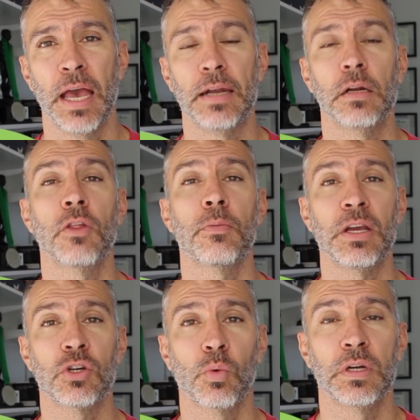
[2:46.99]
And another
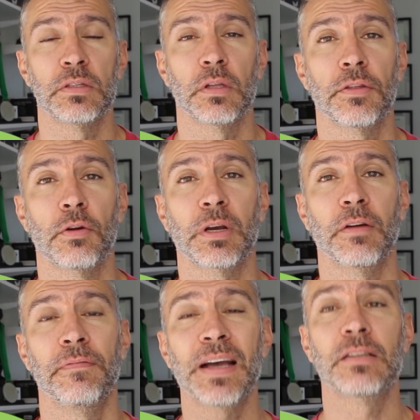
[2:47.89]
major one is the thermic
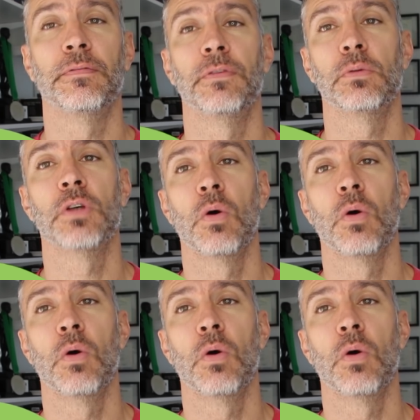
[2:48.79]
effect of food.